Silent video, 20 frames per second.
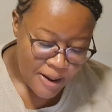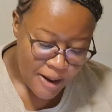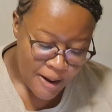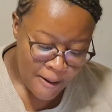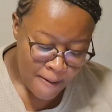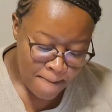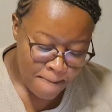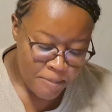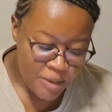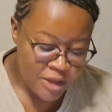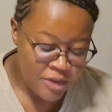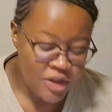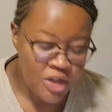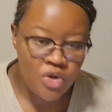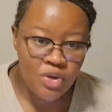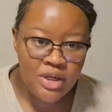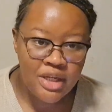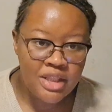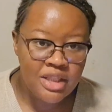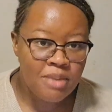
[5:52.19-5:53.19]
And then
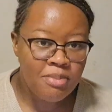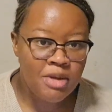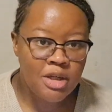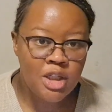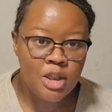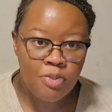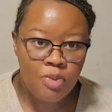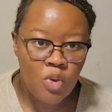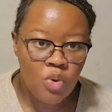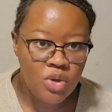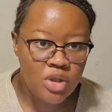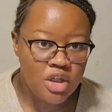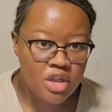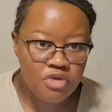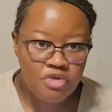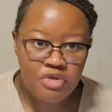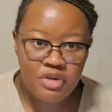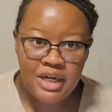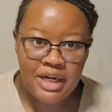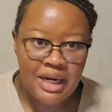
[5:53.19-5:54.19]
you let them explore the
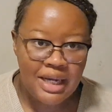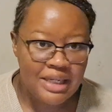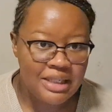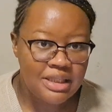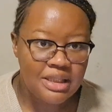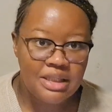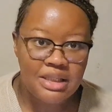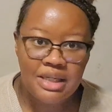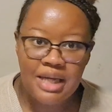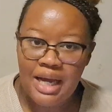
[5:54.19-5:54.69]
different lighted